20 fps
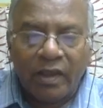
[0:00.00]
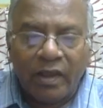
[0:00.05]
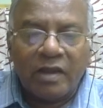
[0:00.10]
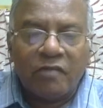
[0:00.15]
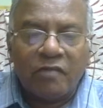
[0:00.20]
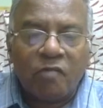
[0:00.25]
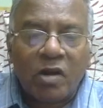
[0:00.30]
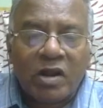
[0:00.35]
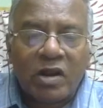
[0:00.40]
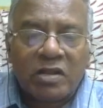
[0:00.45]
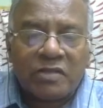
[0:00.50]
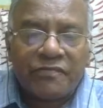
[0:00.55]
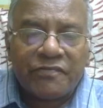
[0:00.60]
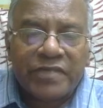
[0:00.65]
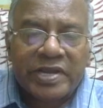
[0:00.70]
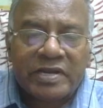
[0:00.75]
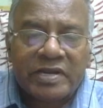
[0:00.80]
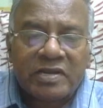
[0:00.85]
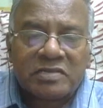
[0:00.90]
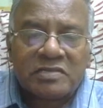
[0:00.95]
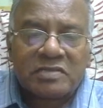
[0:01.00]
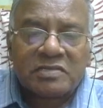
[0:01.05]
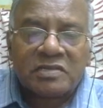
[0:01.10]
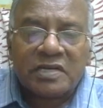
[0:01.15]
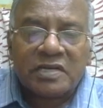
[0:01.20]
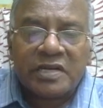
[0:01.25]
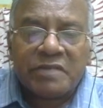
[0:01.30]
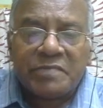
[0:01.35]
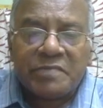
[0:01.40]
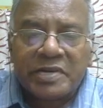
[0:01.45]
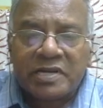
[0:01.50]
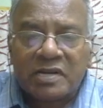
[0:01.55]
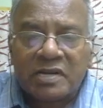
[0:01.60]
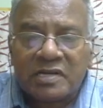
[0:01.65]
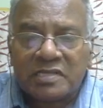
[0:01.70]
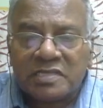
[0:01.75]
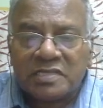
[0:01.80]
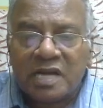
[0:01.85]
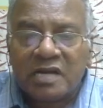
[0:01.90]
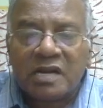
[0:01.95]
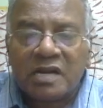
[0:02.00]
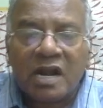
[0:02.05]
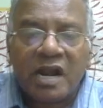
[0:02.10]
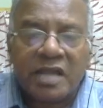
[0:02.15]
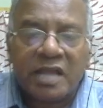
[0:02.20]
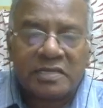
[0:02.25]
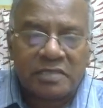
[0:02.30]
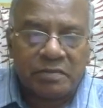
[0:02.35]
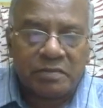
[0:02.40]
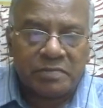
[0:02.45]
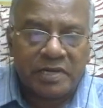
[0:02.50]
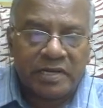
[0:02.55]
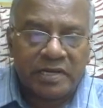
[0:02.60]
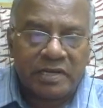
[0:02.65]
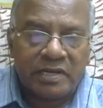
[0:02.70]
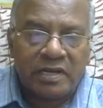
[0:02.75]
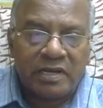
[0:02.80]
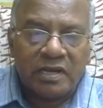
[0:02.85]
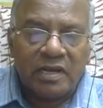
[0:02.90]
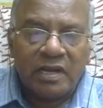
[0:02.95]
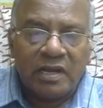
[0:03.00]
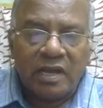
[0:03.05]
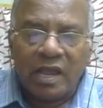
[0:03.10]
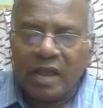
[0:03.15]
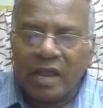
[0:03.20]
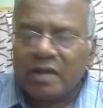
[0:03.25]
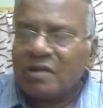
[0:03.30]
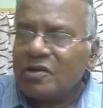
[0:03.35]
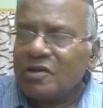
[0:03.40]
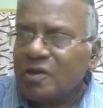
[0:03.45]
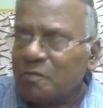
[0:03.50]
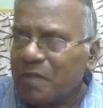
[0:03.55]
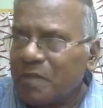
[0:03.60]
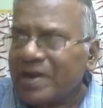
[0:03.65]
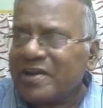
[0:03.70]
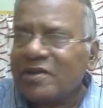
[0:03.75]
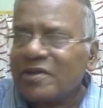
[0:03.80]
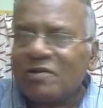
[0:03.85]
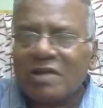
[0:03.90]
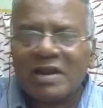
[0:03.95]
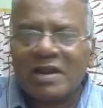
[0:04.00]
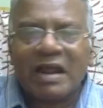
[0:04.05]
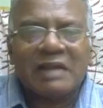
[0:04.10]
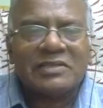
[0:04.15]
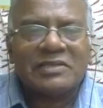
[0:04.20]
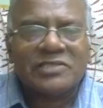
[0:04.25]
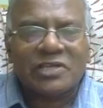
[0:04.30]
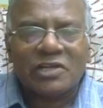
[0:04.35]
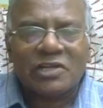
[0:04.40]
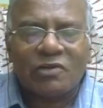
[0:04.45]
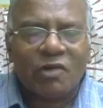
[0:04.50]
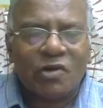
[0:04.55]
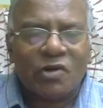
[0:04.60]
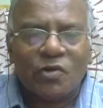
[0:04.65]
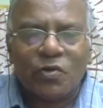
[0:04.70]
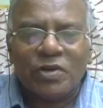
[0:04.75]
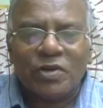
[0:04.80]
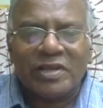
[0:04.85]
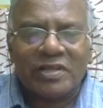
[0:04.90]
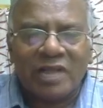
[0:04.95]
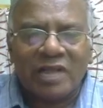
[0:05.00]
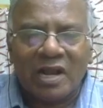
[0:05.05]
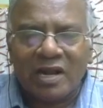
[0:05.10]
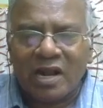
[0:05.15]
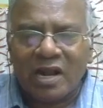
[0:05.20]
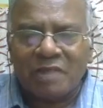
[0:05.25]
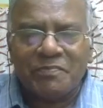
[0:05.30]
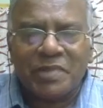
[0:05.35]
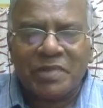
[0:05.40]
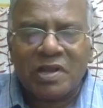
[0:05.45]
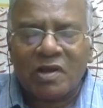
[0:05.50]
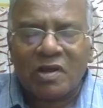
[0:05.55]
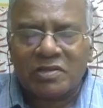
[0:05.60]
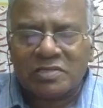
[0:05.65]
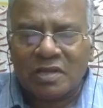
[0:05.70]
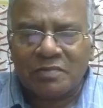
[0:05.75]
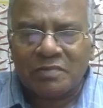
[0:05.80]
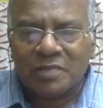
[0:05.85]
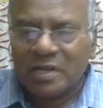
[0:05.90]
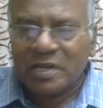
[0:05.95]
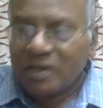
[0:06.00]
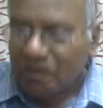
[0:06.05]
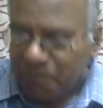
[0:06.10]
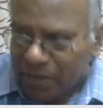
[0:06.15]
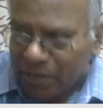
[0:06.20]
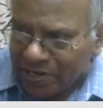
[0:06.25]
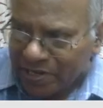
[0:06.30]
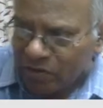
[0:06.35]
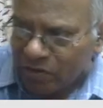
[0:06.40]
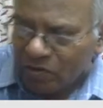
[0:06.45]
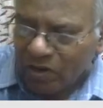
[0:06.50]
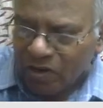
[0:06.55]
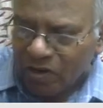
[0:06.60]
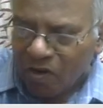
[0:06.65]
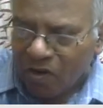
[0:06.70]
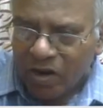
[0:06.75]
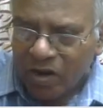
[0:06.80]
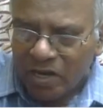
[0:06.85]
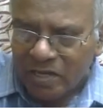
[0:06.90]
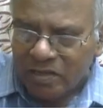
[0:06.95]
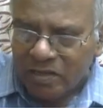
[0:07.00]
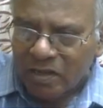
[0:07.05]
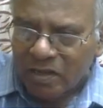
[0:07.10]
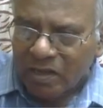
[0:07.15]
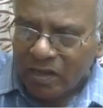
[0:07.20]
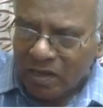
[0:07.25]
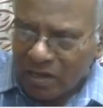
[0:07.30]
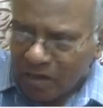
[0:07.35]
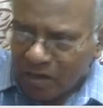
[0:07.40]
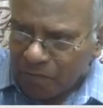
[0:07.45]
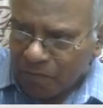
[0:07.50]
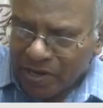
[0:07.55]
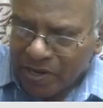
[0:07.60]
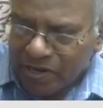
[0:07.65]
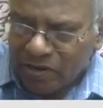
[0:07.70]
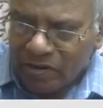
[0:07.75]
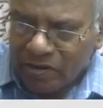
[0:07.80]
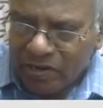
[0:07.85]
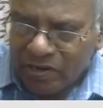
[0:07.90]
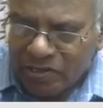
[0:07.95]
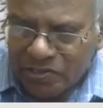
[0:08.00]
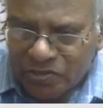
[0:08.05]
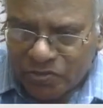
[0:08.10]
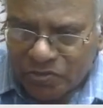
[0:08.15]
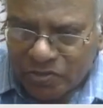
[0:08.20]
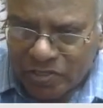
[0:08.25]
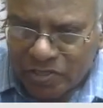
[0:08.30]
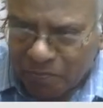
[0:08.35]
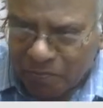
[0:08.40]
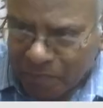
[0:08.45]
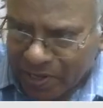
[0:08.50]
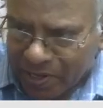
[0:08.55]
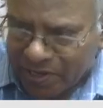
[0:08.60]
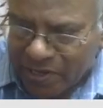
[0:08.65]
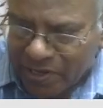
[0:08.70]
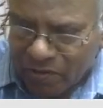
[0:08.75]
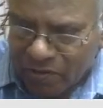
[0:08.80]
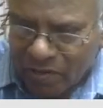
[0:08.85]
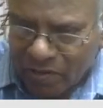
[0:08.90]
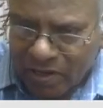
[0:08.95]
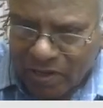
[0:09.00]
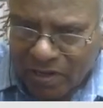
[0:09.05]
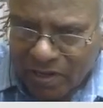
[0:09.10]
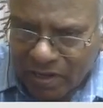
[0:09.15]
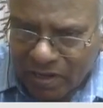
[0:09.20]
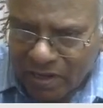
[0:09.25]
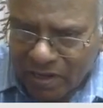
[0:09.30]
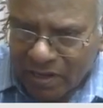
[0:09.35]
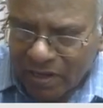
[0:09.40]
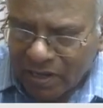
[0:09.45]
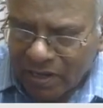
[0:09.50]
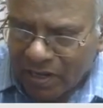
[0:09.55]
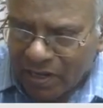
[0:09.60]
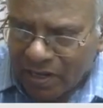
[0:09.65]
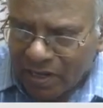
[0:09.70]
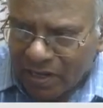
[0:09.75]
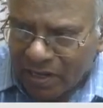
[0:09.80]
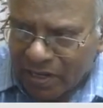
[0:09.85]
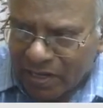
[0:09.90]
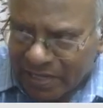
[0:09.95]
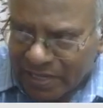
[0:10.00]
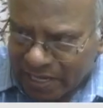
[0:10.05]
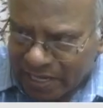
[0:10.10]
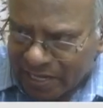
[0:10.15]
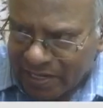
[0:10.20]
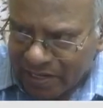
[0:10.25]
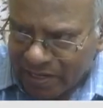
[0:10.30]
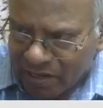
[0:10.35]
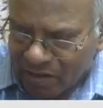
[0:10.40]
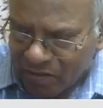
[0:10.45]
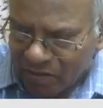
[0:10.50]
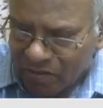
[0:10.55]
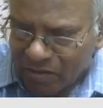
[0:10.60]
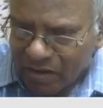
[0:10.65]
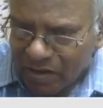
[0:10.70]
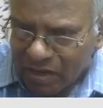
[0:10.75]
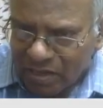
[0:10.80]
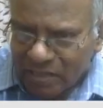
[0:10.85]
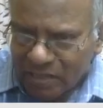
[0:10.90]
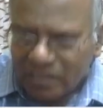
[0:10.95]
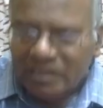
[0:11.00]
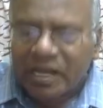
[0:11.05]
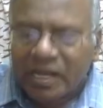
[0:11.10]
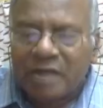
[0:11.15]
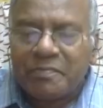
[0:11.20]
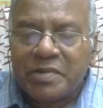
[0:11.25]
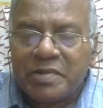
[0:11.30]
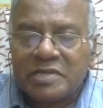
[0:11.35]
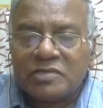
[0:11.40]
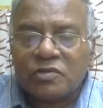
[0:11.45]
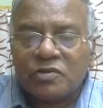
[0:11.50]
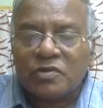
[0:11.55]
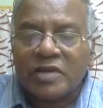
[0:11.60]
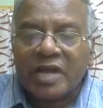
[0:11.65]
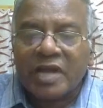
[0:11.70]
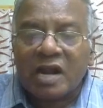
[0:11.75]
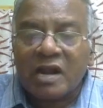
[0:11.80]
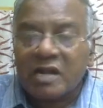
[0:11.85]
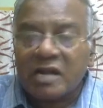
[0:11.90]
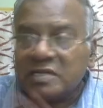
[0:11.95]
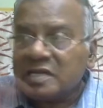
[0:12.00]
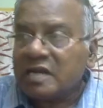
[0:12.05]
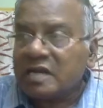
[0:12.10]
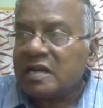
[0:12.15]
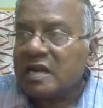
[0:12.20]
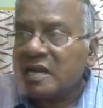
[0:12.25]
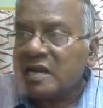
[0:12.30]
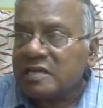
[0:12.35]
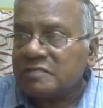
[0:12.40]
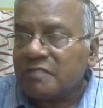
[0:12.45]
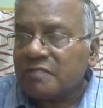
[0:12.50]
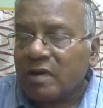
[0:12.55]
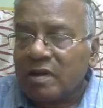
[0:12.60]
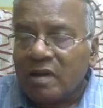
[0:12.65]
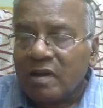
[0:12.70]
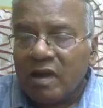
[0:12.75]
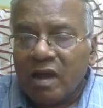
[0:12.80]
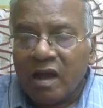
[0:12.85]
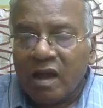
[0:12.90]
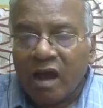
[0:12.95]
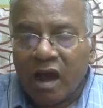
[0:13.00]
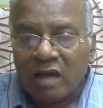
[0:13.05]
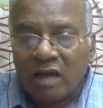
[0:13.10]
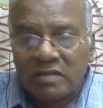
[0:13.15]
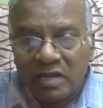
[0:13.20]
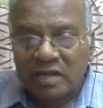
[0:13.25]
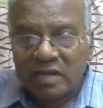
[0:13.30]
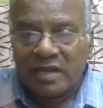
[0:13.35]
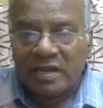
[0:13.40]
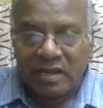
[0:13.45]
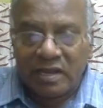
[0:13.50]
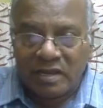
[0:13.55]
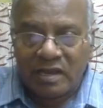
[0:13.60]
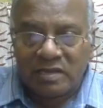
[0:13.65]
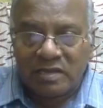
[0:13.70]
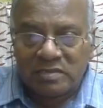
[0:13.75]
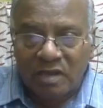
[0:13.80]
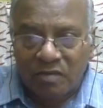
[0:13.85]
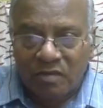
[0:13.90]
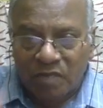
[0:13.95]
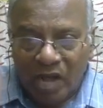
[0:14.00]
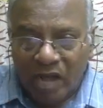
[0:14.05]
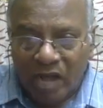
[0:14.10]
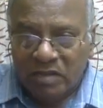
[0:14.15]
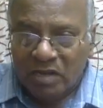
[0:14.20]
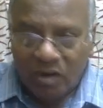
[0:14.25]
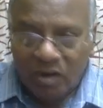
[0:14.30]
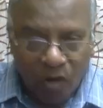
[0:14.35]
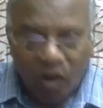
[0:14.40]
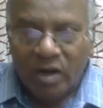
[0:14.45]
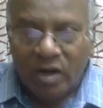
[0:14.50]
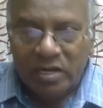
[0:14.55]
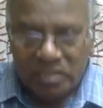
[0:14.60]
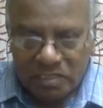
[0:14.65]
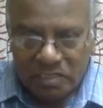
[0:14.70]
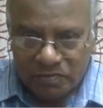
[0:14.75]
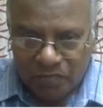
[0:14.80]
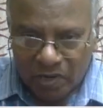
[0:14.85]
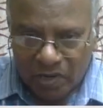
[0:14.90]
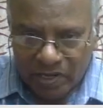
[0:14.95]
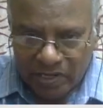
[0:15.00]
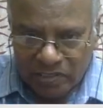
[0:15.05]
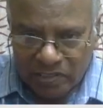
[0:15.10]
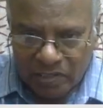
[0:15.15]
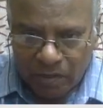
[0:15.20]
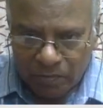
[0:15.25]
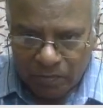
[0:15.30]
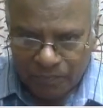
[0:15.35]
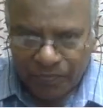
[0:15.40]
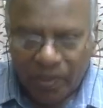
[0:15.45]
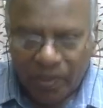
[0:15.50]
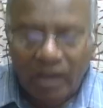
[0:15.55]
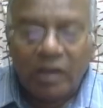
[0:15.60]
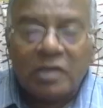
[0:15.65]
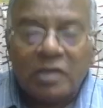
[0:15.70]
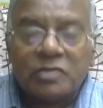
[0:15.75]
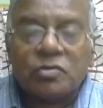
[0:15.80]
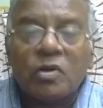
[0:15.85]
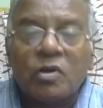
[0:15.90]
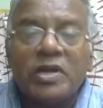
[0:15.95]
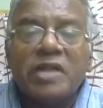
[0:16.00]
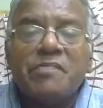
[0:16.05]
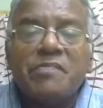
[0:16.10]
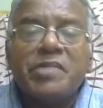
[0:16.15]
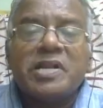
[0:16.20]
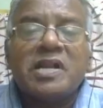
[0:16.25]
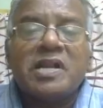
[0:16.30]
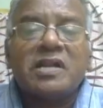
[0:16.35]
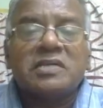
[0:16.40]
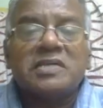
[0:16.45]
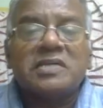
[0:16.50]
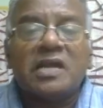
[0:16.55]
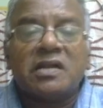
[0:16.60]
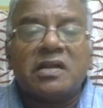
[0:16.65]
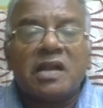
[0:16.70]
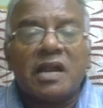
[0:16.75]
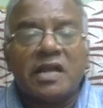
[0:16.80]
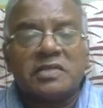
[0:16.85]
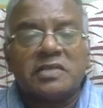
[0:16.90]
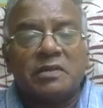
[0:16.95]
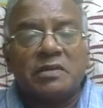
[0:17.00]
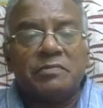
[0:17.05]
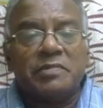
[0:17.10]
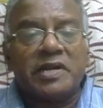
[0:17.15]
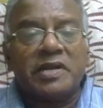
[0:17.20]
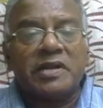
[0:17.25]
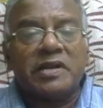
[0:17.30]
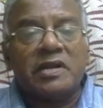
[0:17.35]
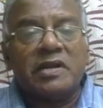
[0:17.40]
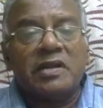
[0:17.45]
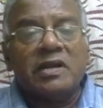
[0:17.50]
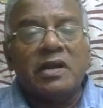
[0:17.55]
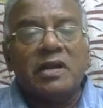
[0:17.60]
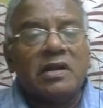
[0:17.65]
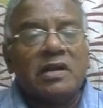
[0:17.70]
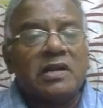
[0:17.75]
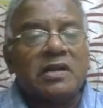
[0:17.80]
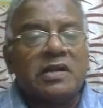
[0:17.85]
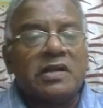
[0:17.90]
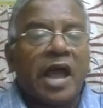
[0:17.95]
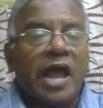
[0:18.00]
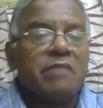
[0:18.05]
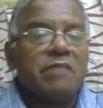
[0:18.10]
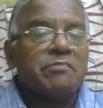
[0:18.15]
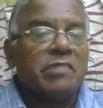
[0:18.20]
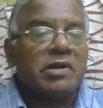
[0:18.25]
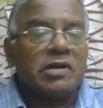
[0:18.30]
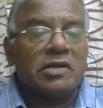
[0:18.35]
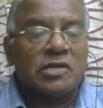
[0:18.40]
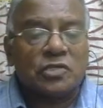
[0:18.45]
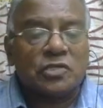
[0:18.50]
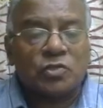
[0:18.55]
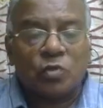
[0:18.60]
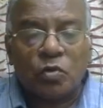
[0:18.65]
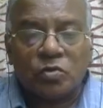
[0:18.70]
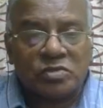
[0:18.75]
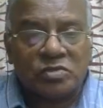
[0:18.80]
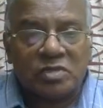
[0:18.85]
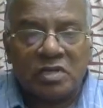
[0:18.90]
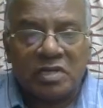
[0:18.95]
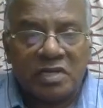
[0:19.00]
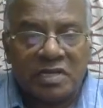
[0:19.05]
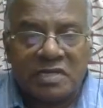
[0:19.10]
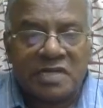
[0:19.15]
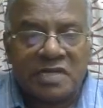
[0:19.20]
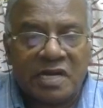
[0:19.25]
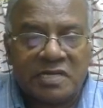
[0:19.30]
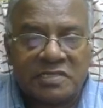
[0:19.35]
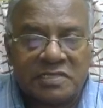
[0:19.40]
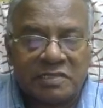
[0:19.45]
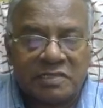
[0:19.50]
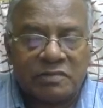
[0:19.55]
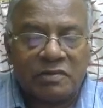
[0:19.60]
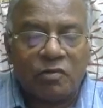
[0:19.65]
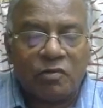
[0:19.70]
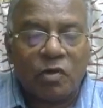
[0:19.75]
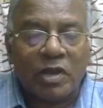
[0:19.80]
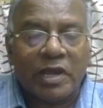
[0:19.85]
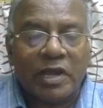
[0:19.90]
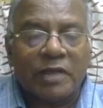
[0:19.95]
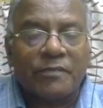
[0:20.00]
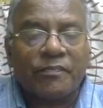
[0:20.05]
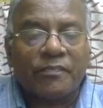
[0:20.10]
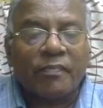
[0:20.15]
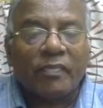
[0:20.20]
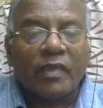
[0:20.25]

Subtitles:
What are the weaknesses? A limited generalizability. You know, in a particular culture you are doing that, and because of in a particular college, in a particular institution, in a particular area, no? That means you cannot generalize for other areas or other colleges, for example. So limited generalizability, time and resource intensive, okay.